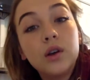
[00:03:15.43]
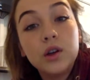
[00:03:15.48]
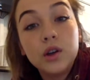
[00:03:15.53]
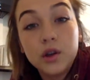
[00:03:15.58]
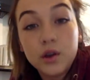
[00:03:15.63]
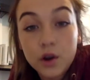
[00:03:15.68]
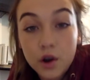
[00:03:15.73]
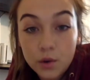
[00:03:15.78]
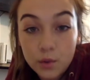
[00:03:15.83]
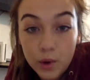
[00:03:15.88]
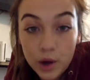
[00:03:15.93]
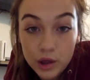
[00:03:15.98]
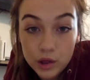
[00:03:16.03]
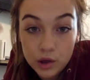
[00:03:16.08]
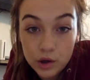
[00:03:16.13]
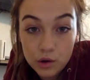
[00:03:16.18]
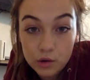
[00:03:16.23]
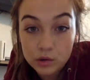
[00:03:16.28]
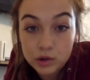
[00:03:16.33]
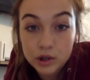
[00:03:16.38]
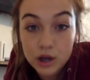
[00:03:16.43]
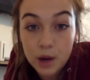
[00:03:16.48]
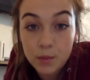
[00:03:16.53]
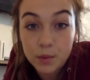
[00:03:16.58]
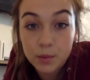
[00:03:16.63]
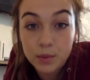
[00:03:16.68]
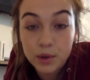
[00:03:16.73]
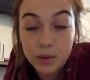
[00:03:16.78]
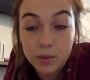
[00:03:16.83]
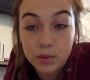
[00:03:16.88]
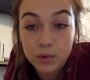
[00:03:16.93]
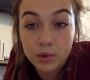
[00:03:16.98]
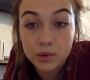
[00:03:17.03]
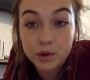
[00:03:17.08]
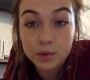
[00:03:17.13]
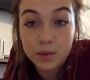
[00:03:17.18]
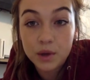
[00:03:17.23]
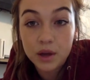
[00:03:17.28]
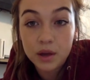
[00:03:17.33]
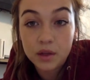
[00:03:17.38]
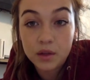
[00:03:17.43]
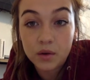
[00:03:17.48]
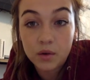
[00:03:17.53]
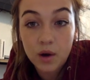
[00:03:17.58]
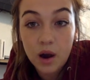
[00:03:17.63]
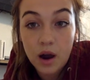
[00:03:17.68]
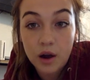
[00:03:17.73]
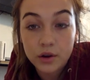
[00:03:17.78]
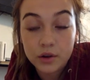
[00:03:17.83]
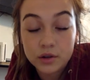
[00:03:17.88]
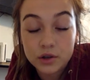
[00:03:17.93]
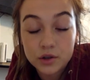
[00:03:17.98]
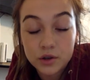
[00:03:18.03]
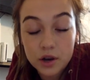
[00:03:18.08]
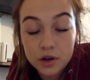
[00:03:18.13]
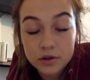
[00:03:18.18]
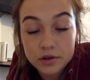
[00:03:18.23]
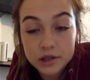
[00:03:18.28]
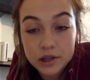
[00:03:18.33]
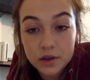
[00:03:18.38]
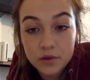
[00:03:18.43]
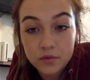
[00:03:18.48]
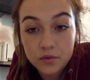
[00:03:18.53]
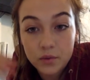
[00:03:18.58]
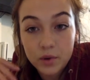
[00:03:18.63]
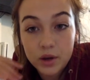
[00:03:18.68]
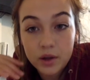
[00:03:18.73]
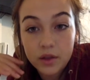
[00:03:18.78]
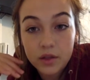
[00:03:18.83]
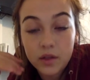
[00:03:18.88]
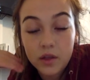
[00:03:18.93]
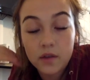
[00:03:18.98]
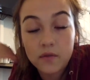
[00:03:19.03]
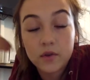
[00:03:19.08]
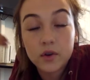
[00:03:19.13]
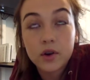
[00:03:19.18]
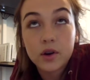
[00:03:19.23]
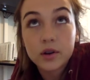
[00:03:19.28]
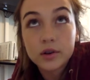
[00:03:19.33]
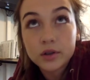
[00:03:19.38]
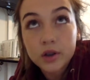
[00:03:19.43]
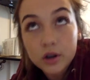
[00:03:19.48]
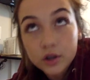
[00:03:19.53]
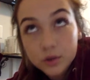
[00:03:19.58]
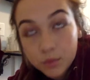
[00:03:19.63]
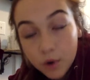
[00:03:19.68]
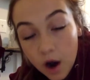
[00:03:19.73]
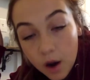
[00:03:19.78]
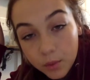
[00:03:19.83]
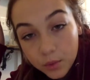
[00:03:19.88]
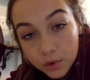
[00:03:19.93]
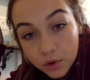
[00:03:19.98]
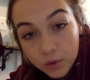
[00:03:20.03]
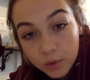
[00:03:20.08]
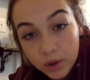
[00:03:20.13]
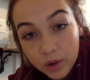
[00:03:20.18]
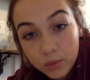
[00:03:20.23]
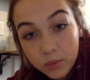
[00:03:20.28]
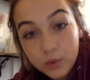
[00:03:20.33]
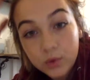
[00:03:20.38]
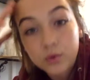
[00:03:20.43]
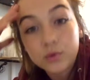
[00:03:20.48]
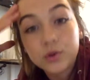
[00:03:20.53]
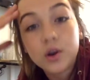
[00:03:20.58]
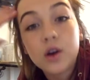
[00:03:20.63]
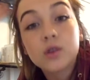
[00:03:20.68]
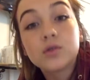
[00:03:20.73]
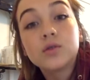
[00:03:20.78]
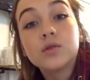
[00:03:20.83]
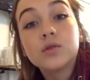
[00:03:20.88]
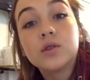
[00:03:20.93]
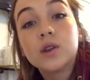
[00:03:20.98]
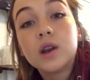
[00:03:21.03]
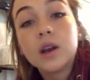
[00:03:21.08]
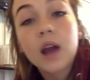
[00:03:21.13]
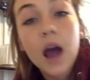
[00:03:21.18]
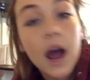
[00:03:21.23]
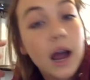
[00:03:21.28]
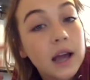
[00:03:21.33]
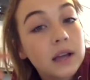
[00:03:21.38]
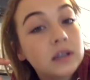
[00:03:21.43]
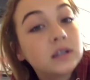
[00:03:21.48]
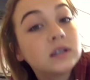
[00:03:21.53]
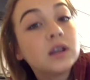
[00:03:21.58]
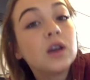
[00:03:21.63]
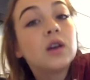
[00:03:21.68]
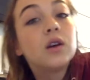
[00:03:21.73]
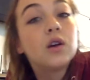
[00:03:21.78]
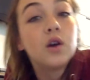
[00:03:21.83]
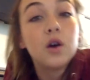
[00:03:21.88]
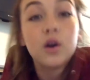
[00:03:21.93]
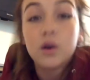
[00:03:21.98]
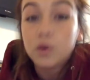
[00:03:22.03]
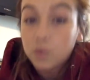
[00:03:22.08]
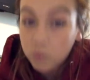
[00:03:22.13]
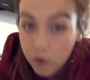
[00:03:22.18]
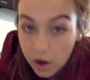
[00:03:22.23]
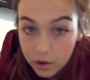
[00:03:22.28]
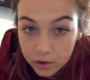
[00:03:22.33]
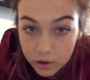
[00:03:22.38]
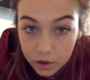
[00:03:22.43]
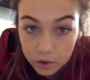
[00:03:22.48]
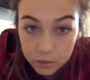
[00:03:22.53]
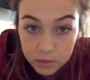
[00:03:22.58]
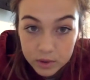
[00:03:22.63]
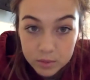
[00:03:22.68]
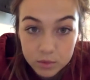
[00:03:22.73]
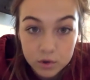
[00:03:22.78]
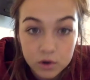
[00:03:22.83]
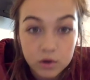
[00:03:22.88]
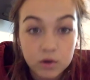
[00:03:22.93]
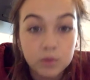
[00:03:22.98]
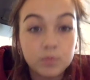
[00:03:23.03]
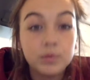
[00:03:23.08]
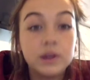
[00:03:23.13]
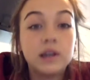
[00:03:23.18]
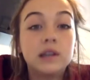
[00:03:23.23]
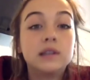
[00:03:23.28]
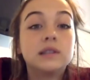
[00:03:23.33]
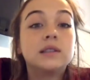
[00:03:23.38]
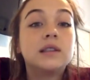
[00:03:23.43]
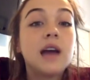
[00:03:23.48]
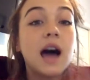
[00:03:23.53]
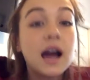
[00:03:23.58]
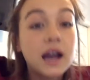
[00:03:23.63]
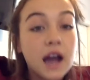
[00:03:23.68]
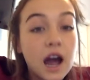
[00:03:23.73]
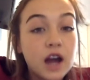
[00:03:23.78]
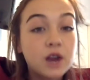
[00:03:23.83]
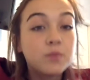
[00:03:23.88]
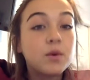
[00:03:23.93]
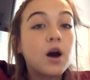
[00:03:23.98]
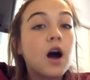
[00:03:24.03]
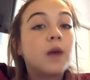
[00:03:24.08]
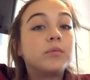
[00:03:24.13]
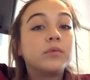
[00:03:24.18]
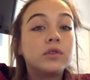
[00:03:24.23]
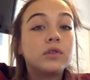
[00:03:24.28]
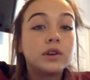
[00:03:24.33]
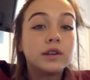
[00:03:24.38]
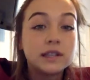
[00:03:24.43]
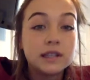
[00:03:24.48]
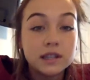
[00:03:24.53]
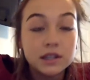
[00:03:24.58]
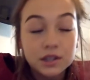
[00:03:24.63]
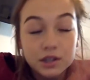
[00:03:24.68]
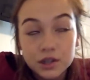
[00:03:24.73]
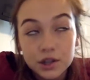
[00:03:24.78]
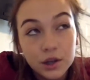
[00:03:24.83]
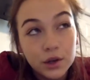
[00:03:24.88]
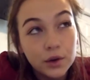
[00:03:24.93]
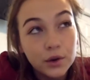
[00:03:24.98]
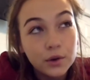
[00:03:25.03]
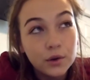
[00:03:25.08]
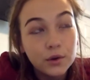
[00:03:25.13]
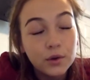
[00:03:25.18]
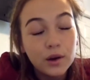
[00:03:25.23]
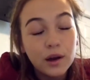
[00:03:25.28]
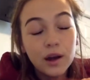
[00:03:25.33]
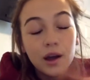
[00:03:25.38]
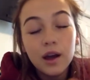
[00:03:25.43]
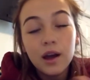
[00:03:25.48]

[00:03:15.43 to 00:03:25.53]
You don't want those type of people to be the crowd you surround yourself with. If you're going to talk to popular people, talk to the nice, well-known people, because that kind of popular exists too.